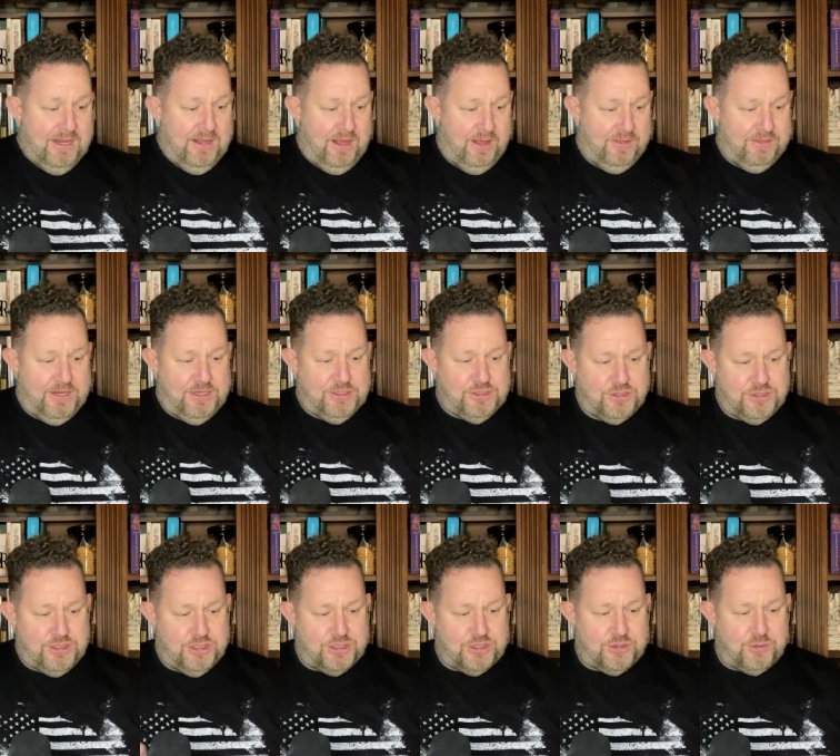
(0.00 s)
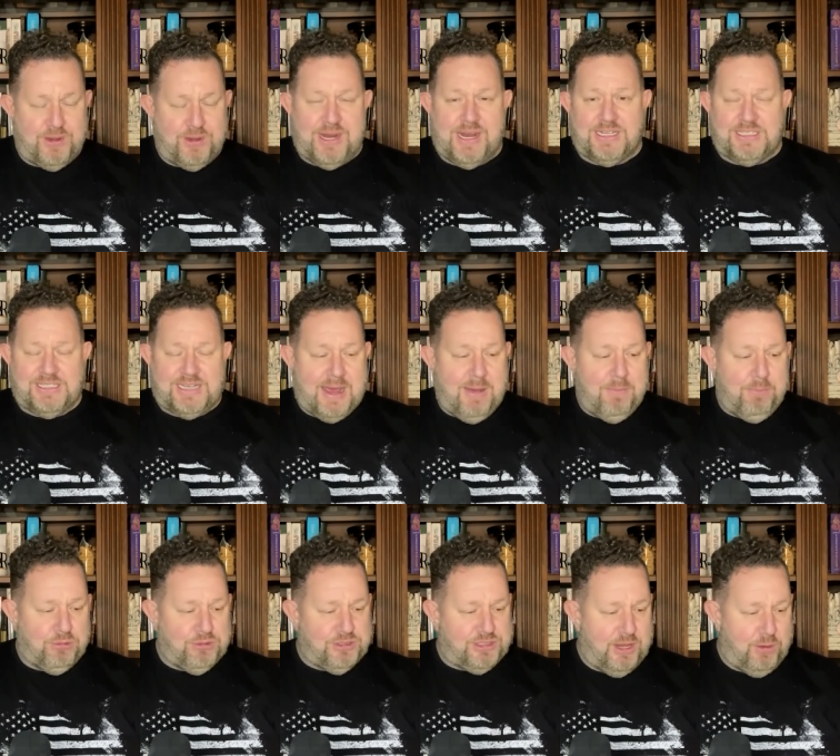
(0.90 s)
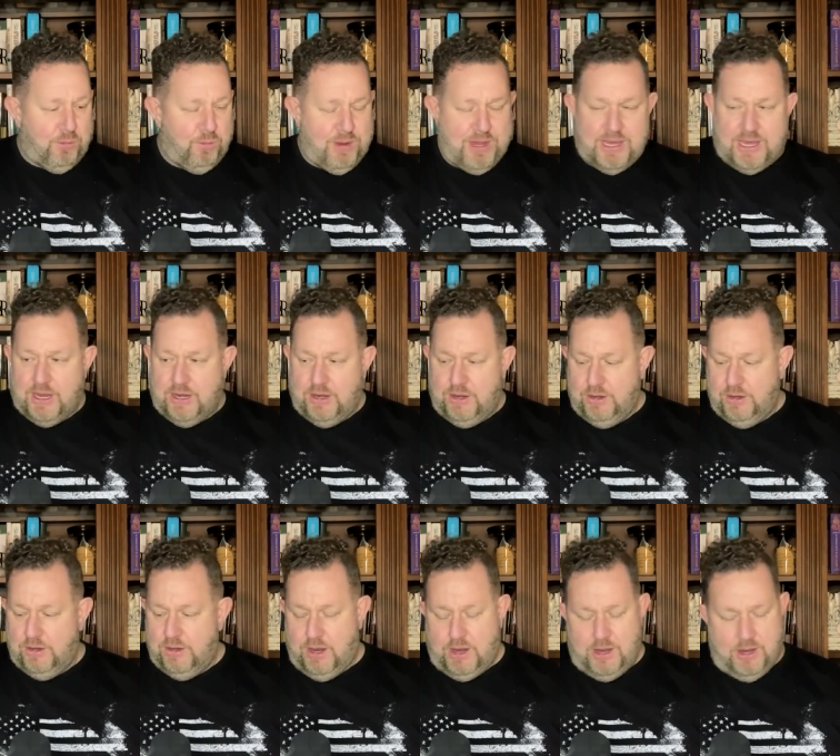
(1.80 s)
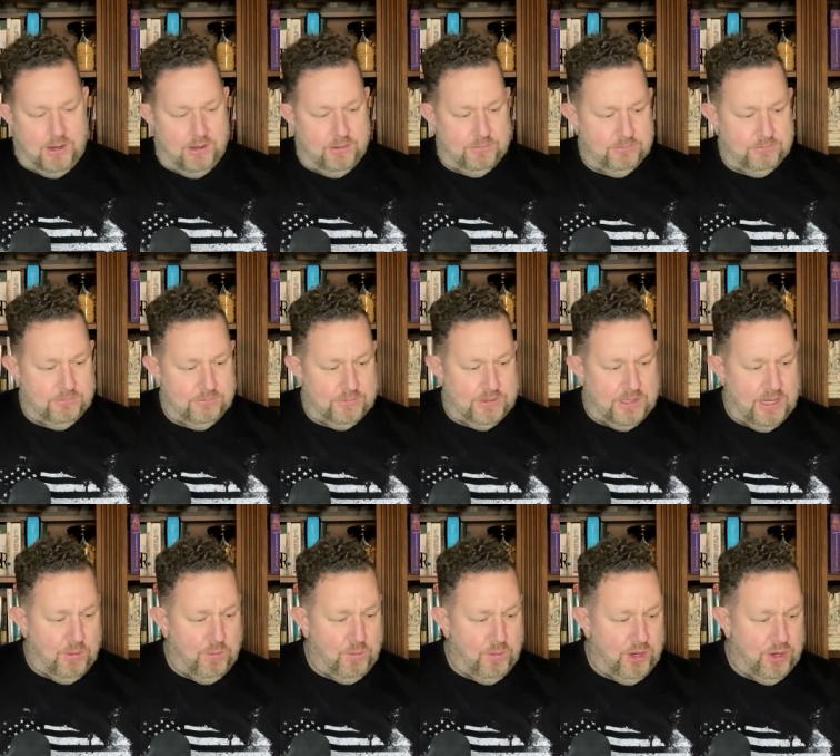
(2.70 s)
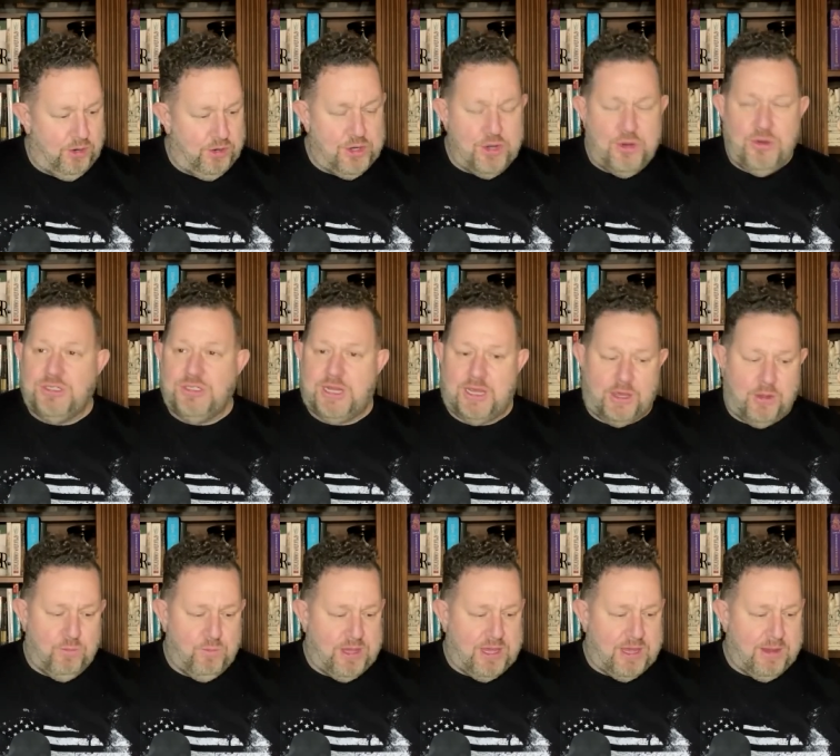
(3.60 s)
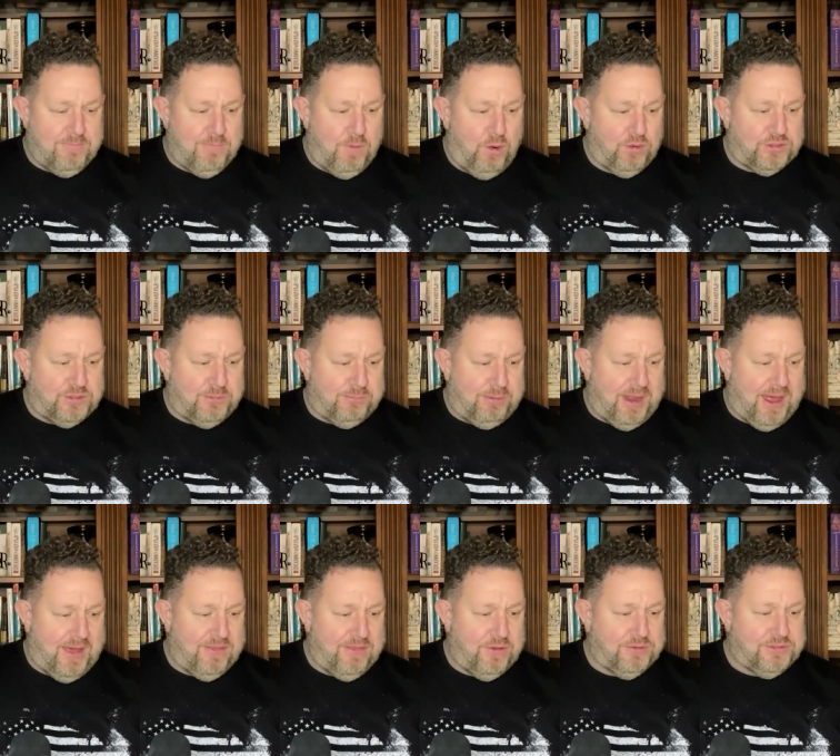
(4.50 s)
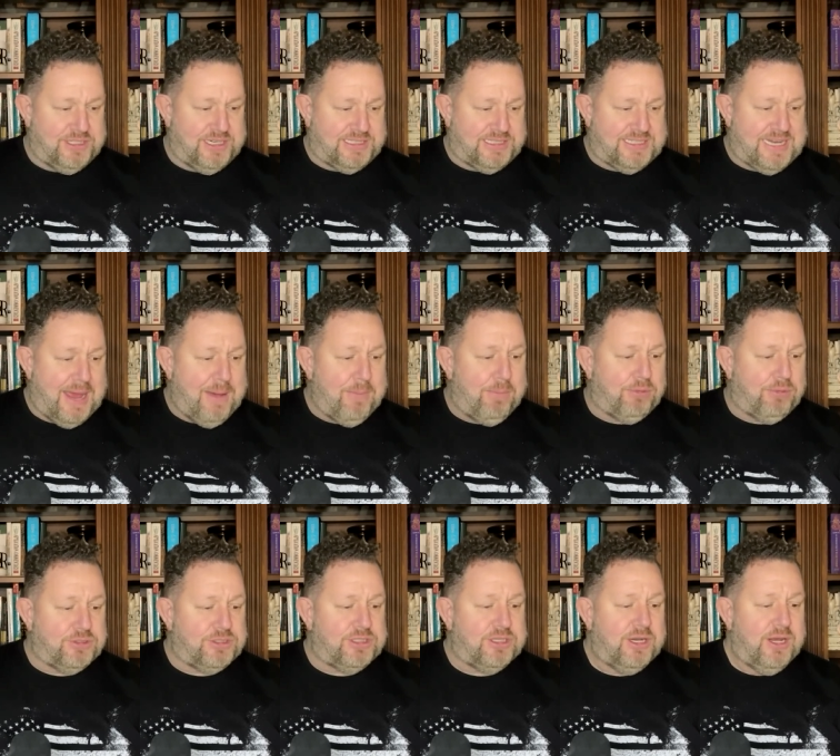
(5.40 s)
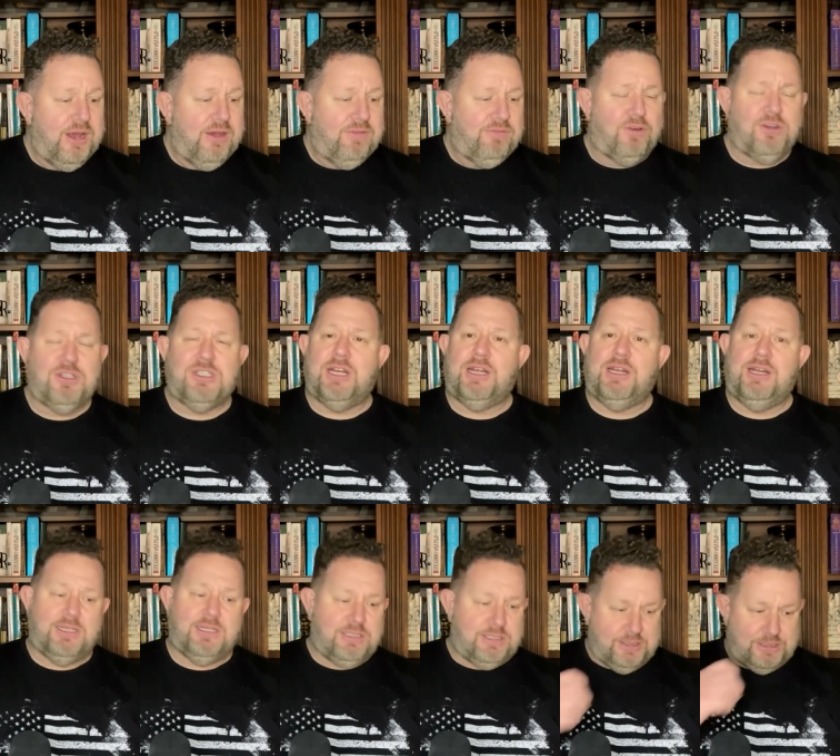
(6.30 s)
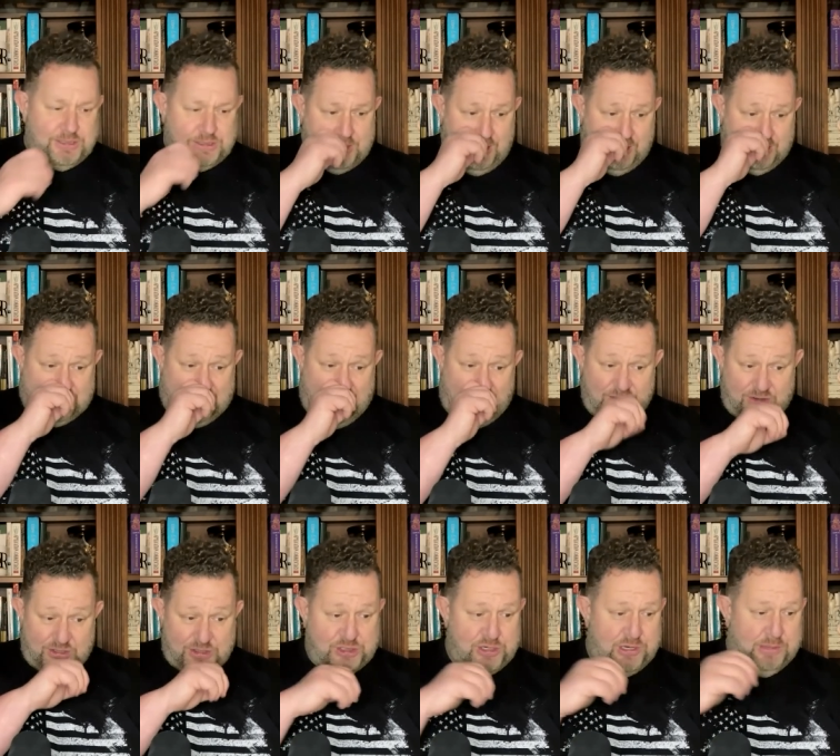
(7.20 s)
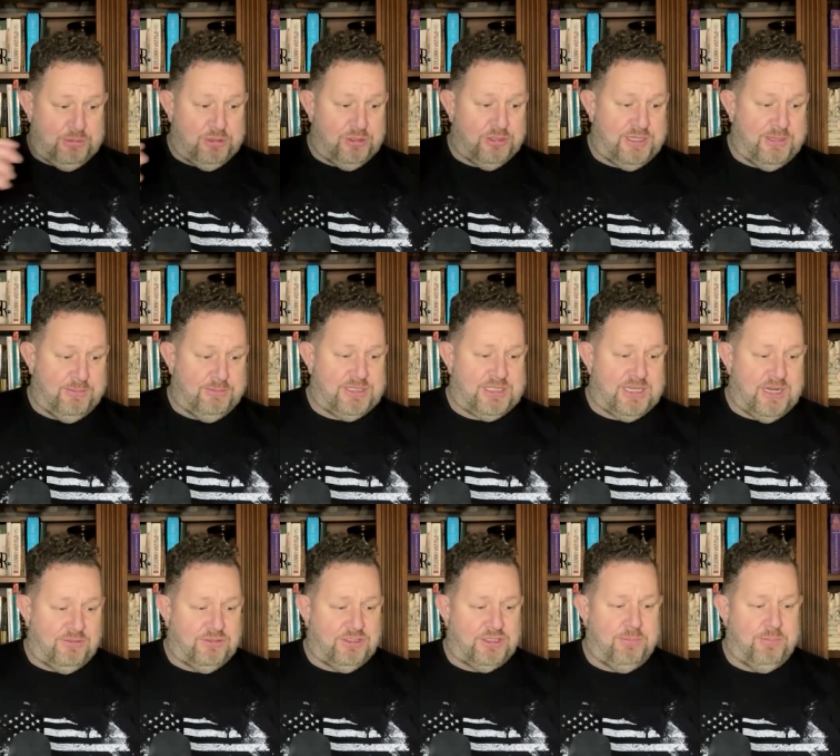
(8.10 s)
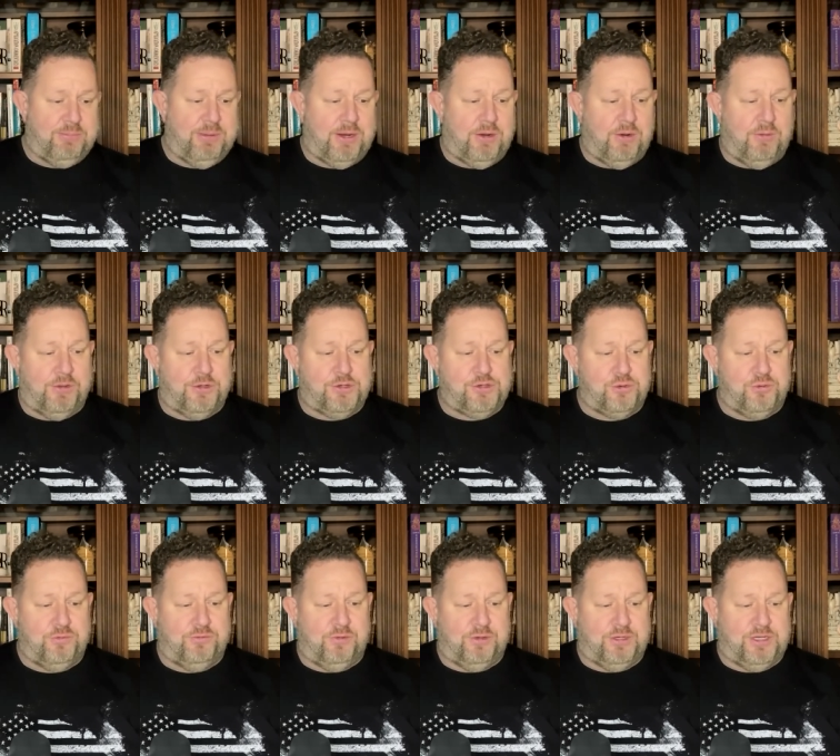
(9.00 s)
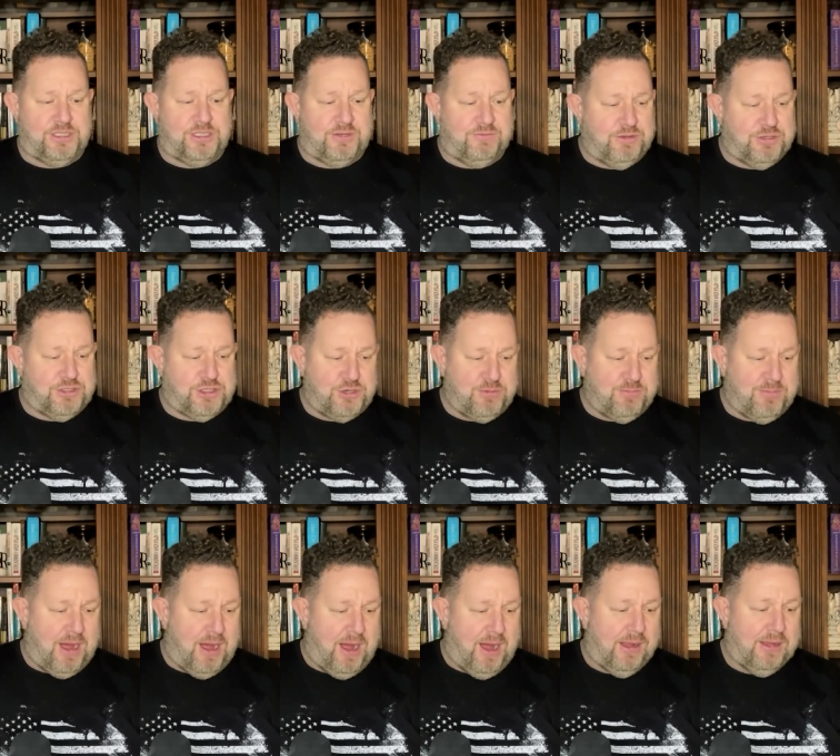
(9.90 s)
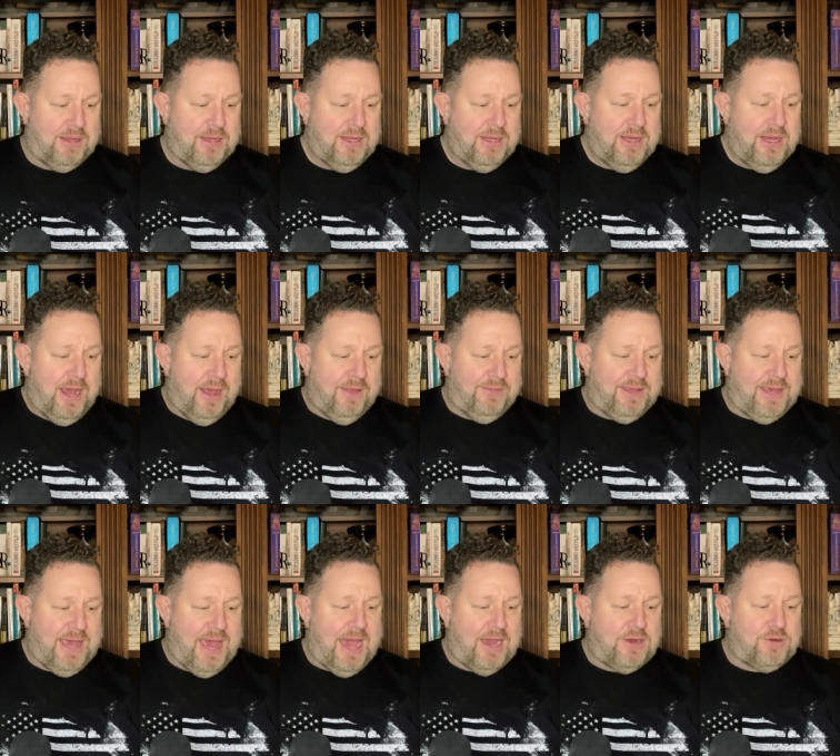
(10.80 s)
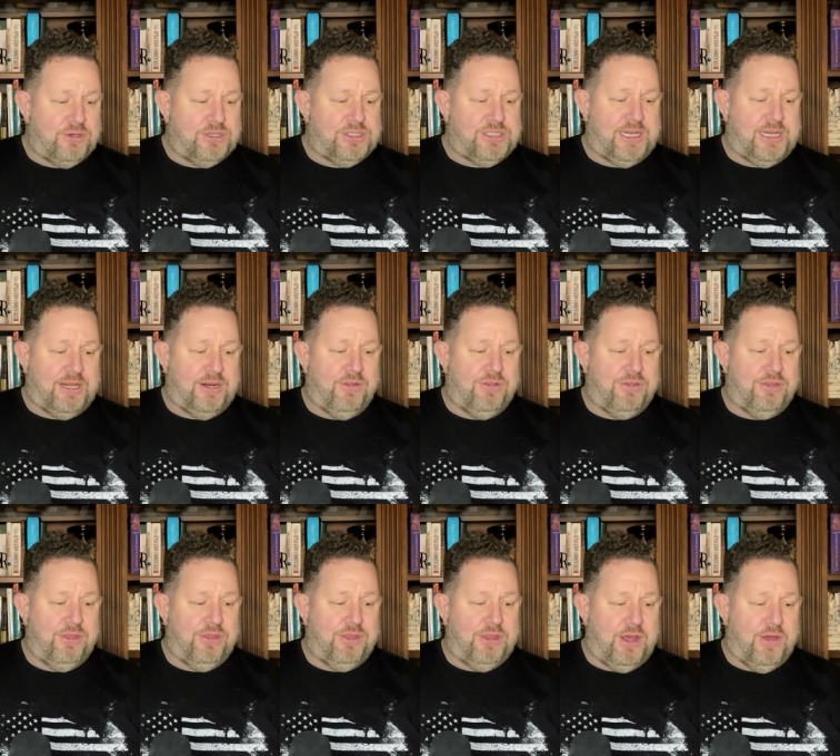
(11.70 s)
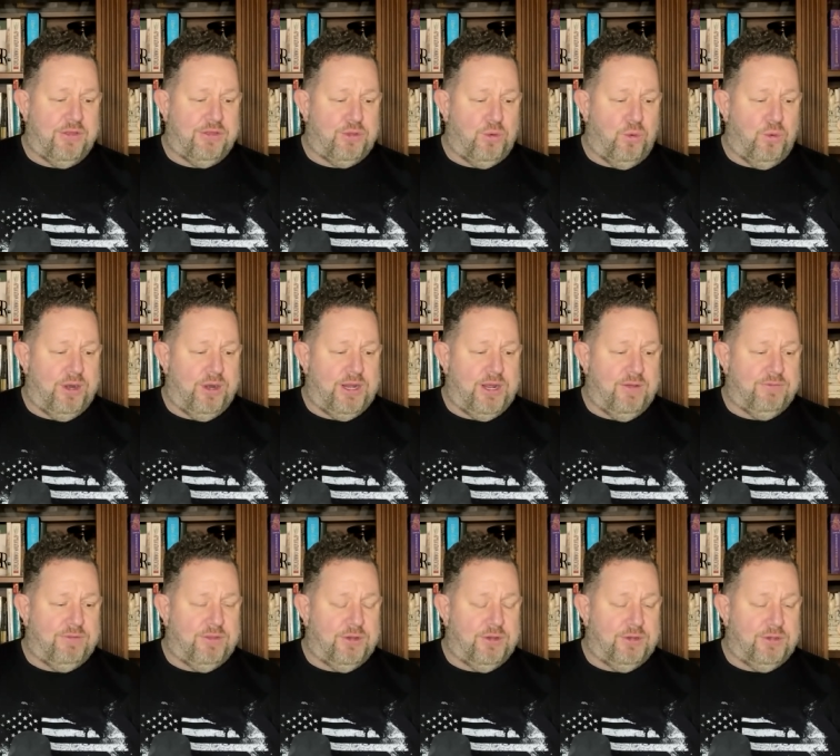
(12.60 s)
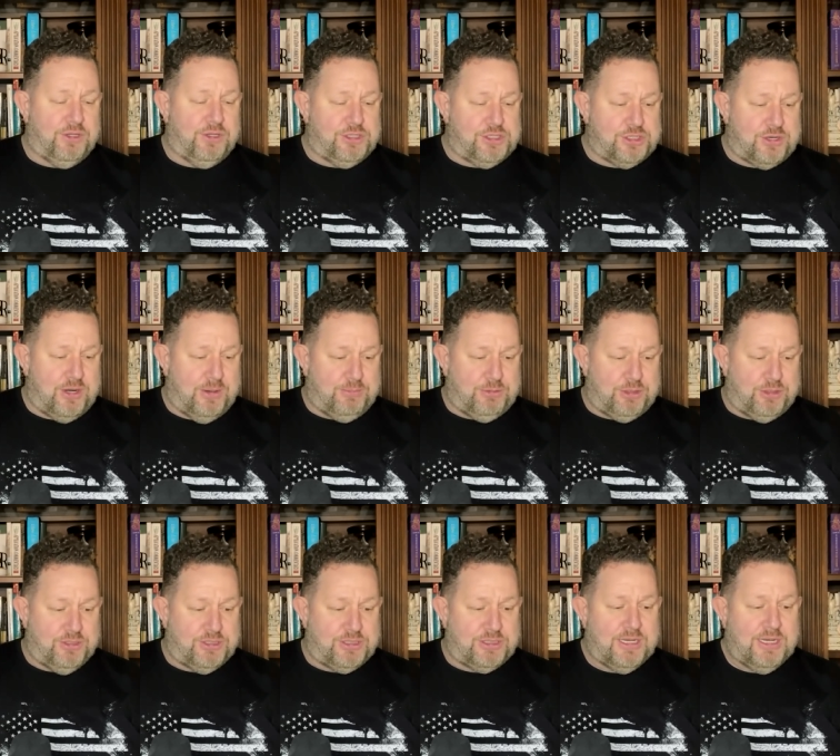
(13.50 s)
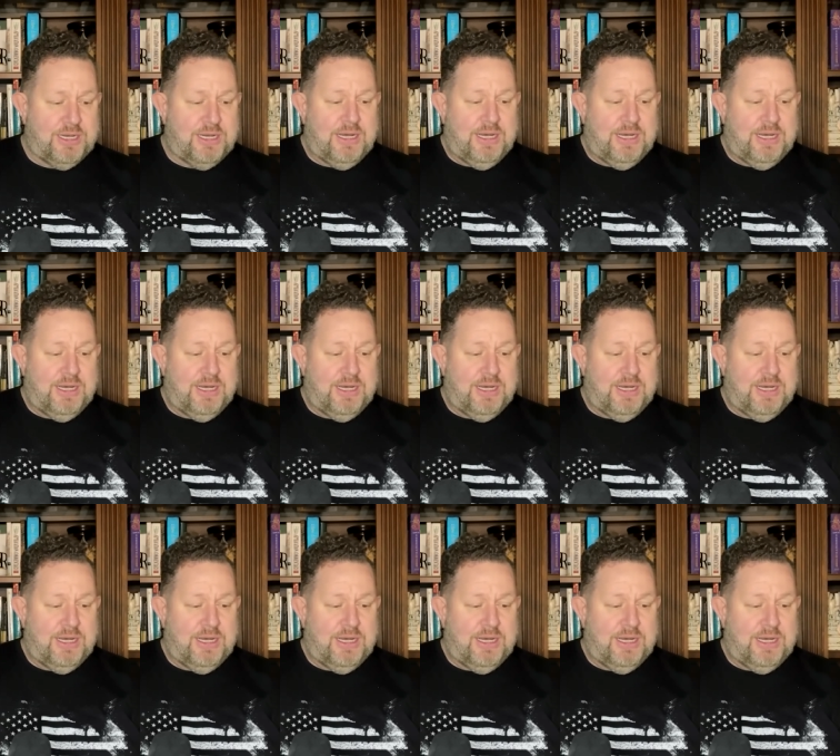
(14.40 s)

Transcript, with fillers: and these are just three examples that we could uh, that we are using, and we could multiply those examples. Firstly, let's discuss how the scriptures themselves depend on the truthfulness of the Shema and the accuracy and the authority of the, the scriptures